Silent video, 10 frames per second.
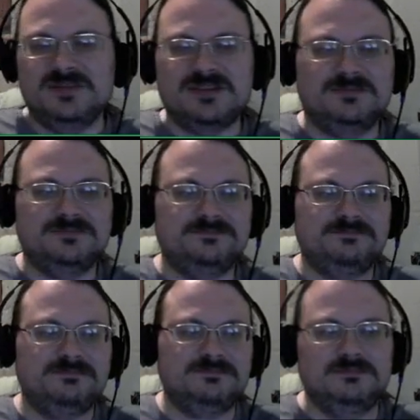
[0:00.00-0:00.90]
Yeah.
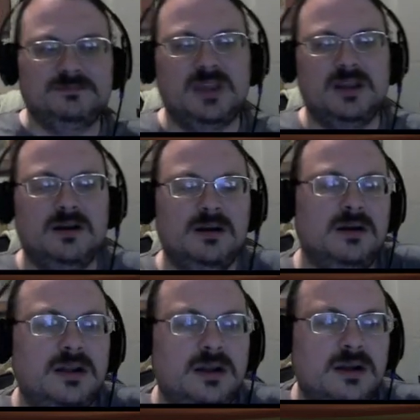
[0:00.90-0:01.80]

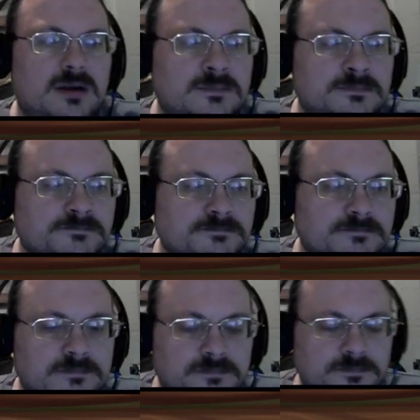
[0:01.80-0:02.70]
I don't
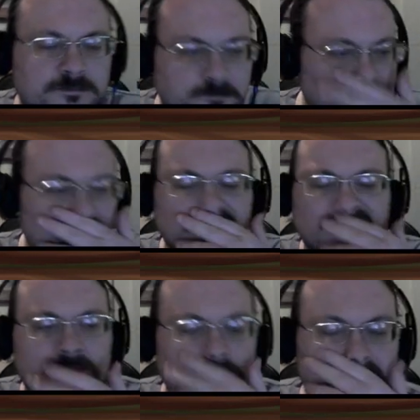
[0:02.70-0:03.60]
tend to
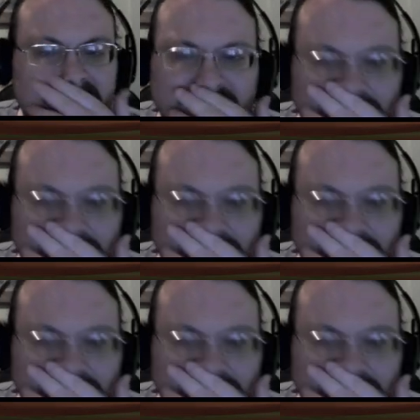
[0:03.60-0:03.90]
allow